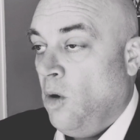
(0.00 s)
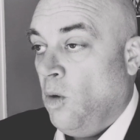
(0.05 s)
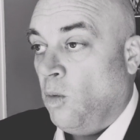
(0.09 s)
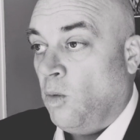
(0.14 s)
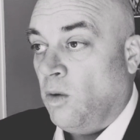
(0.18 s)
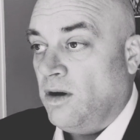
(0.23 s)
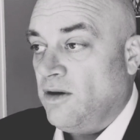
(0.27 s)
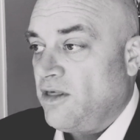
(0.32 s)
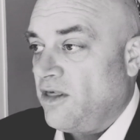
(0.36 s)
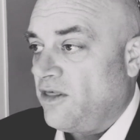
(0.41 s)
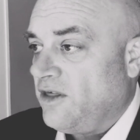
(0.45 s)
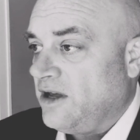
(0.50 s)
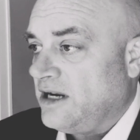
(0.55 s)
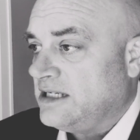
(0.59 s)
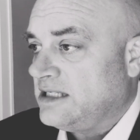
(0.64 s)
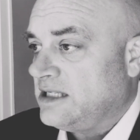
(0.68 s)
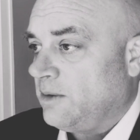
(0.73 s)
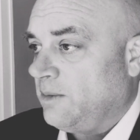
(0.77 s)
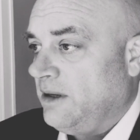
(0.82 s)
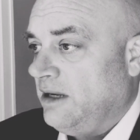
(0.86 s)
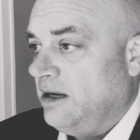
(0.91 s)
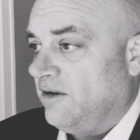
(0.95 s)
One of the things
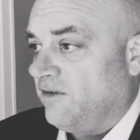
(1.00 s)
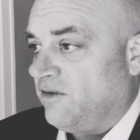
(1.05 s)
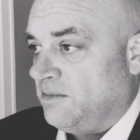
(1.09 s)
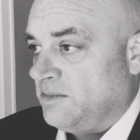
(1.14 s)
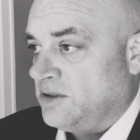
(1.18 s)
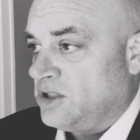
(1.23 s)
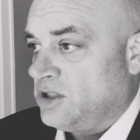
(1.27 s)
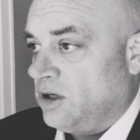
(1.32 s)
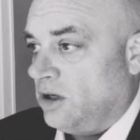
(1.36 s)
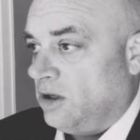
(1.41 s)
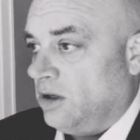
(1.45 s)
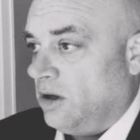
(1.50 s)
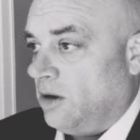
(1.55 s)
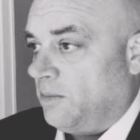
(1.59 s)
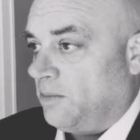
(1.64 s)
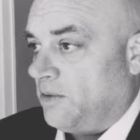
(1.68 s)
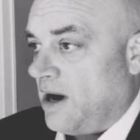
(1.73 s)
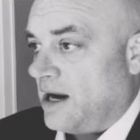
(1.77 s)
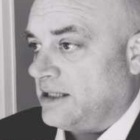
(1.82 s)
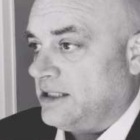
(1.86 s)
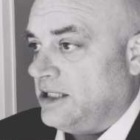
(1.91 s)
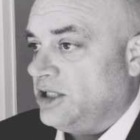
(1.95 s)
that we hear from solo
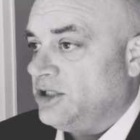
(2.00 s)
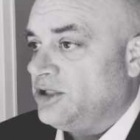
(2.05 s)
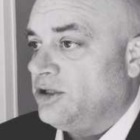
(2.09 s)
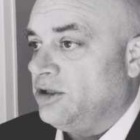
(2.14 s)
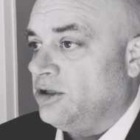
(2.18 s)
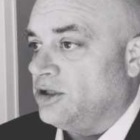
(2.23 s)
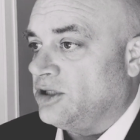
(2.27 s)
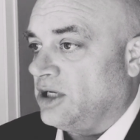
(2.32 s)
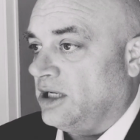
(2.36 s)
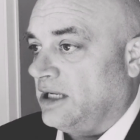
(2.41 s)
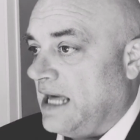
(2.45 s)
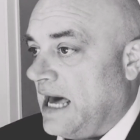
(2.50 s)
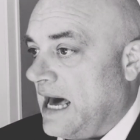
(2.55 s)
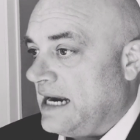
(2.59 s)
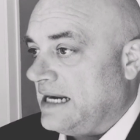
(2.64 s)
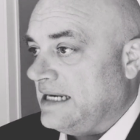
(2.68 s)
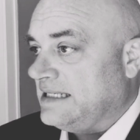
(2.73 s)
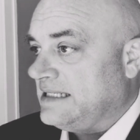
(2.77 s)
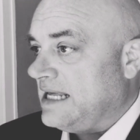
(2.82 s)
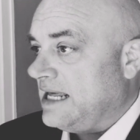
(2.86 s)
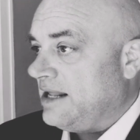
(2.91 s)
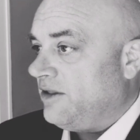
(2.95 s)
practitioners a lot
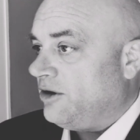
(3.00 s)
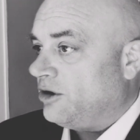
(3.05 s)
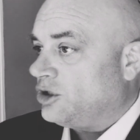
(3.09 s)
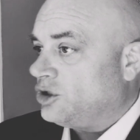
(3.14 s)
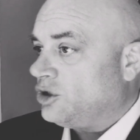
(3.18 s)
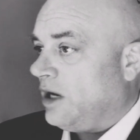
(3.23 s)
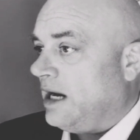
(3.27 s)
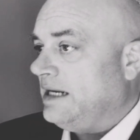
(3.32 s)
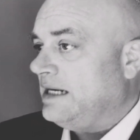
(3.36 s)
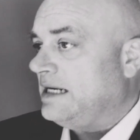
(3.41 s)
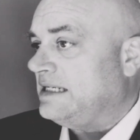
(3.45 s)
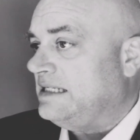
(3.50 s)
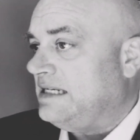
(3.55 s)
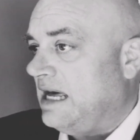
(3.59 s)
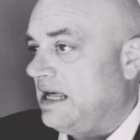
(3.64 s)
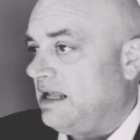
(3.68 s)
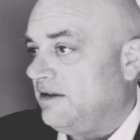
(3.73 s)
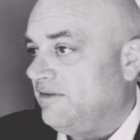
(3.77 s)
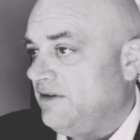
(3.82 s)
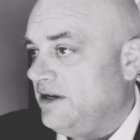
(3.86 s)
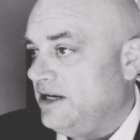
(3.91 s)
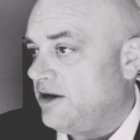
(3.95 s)
is that they're trying to
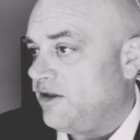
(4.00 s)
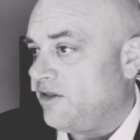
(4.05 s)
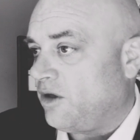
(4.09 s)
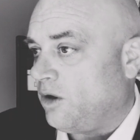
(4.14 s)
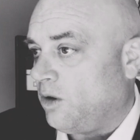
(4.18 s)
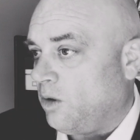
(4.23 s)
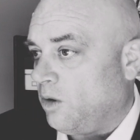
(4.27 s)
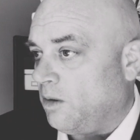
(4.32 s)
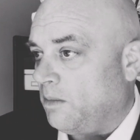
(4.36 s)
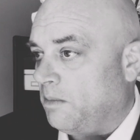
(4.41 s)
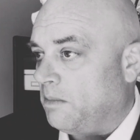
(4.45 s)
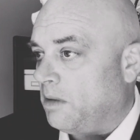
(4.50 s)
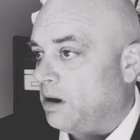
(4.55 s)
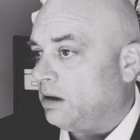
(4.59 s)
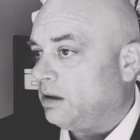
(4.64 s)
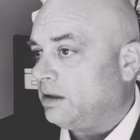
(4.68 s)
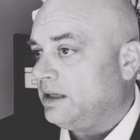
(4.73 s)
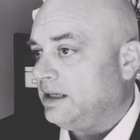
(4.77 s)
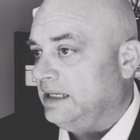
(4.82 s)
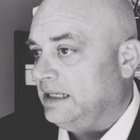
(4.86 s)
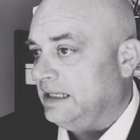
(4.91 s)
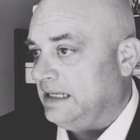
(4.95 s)
delve into the whole
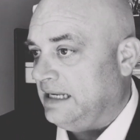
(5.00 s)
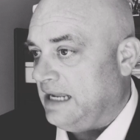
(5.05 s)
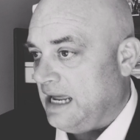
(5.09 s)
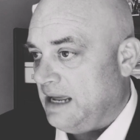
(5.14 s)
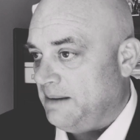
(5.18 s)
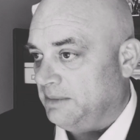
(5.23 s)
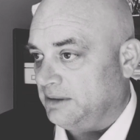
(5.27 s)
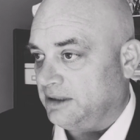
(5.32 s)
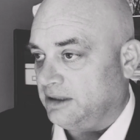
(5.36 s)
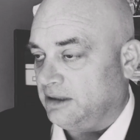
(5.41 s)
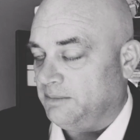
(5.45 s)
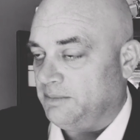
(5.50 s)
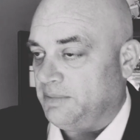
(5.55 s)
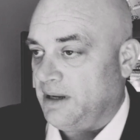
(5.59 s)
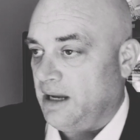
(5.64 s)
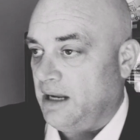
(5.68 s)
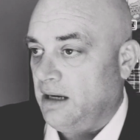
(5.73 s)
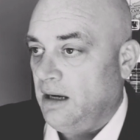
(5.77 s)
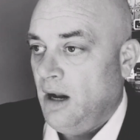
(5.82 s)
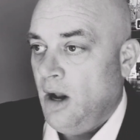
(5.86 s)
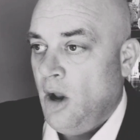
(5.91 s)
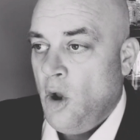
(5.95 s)
marketing game a little
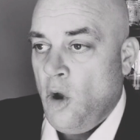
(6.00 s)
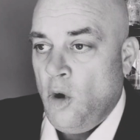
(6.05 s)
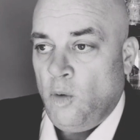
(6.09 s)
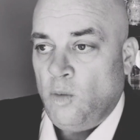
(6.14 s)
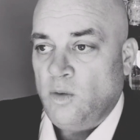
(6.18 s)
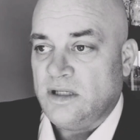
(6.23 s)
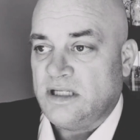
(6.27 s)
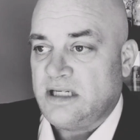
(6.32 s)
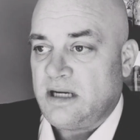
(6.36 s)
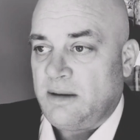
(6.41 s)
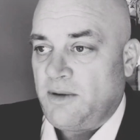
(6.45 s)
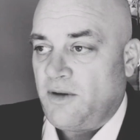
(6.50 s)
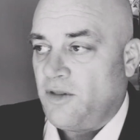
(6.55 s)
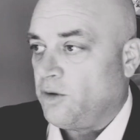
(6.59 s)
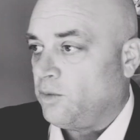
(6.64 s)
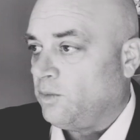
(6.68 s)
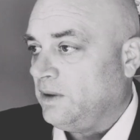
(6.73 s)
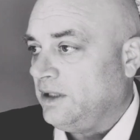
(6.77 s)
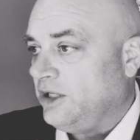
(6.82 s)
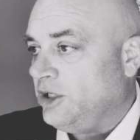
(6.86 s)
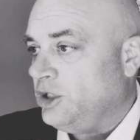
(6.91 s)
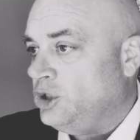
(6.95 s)
bit with some of the
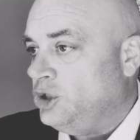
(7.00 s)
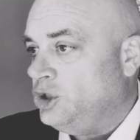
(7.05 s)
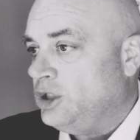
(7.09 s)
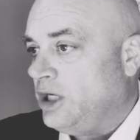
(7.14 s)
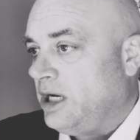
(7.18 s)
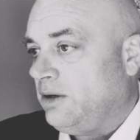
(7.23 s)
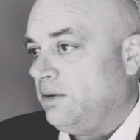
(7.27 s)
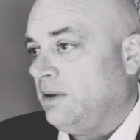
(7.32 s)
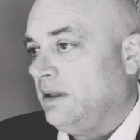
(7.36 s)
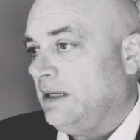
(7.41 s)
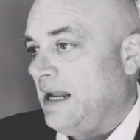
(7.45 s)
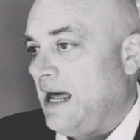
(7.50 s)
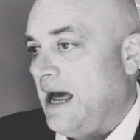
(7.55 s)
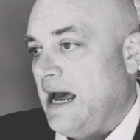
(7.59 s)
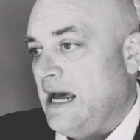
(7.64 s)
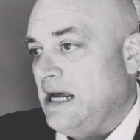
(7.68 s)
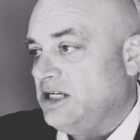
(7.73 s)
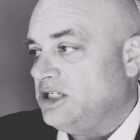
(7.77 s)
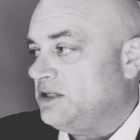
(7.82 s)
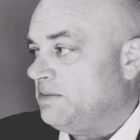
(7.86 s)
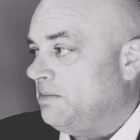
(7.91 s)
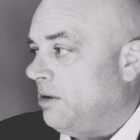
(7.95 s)
really
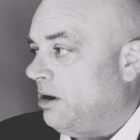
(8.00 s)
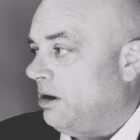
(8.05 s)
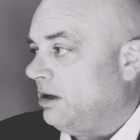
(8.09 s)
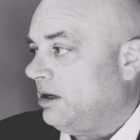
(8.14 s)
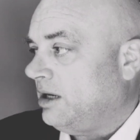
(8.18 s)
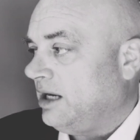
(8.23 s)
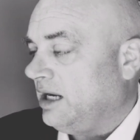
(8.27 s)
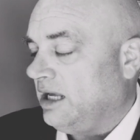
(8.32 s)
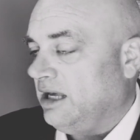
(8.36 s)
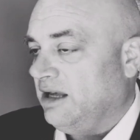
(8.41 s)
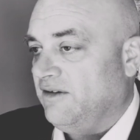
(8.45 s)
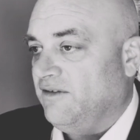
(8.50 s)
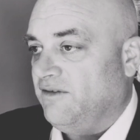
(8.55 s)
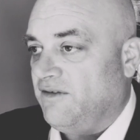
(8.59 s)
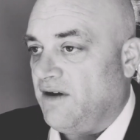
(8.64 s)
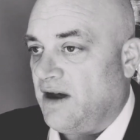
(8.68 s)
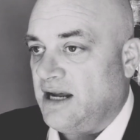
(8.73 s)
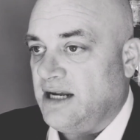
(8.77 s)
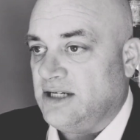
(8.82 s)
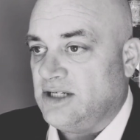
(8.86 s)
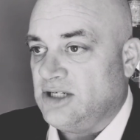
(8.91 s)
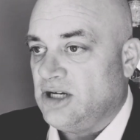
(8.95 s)
generalized marketing
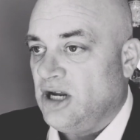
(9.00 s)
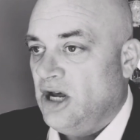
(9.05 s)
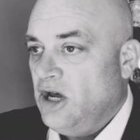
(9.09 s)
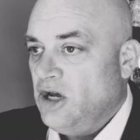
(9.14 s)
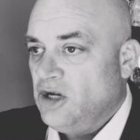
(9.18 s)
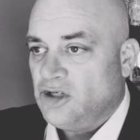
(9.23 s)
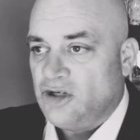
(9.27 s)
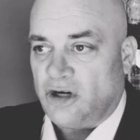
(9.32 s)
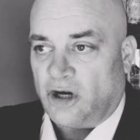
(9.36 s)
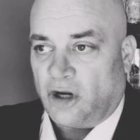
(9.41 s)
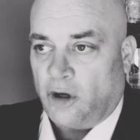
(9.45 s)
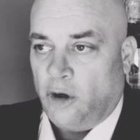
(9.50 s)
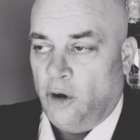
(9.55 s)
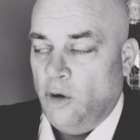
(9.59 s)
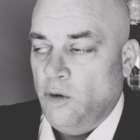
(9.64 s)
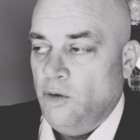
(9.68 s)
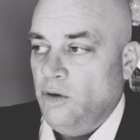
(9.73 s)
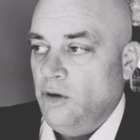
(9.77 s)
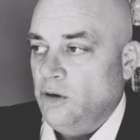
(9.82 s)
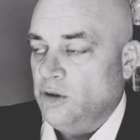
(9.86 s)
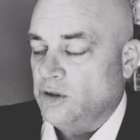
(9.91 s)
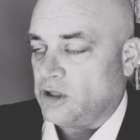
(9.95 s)
advice sort of
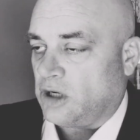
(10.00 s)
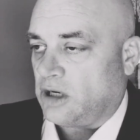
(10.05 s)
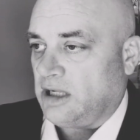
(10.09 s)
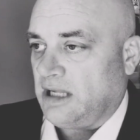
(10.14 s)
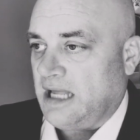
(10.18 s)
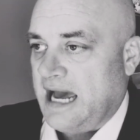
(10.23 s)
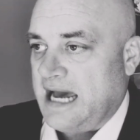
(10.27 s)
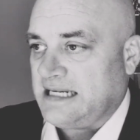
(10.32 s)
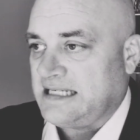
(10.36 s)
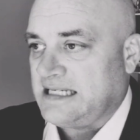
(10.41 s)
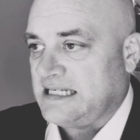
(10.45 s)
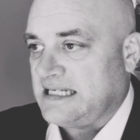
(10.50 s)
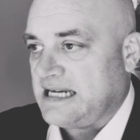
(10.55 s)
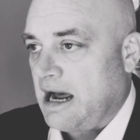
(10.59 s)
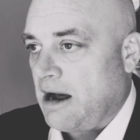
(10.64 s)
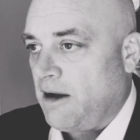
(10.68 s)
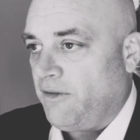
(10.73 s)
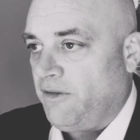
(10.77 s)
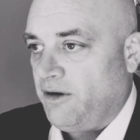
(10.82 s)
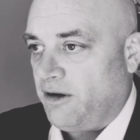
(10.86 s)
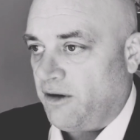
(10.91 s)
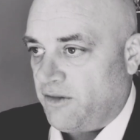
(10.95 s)
gurus or classes
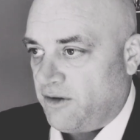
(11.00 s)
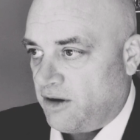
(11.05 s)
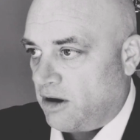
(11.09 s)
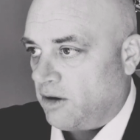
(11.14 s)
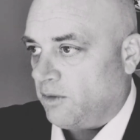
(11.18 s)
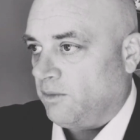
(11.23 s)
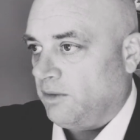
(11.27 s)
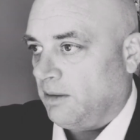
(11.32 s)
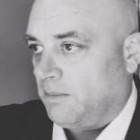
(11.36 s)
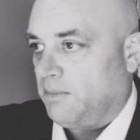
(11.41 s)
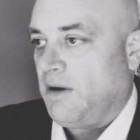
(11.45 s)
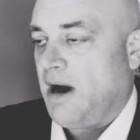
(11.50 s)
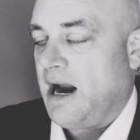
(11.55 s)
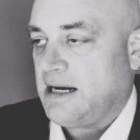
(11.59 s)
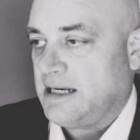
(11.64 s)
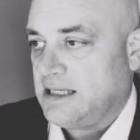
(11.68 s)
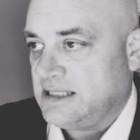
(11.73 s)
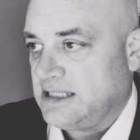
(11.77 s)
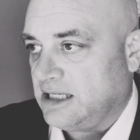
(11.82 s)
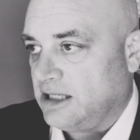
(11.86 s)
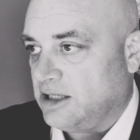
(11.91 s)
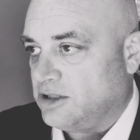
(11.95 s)
out there that aren't real
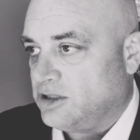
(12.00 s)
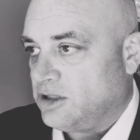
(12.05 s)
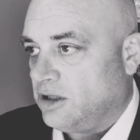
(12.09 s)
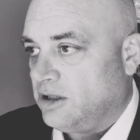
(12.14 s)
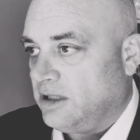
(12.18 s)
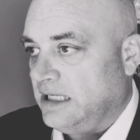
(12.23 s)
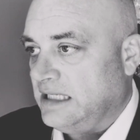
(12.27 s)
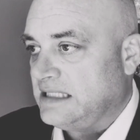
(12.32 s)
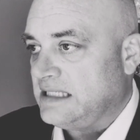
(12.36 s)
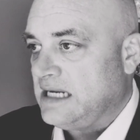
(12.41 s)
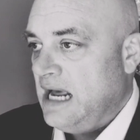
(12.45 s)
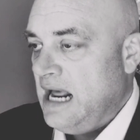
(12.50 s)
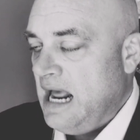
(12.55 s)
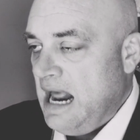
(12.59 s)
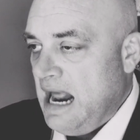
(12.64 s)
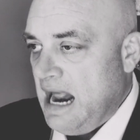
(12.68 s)
practicing attorneys.